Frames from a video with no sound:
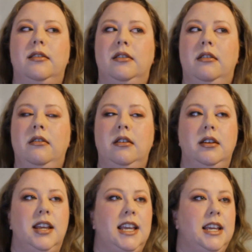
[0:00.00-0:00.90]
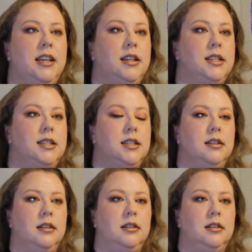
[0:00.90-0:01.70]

the look is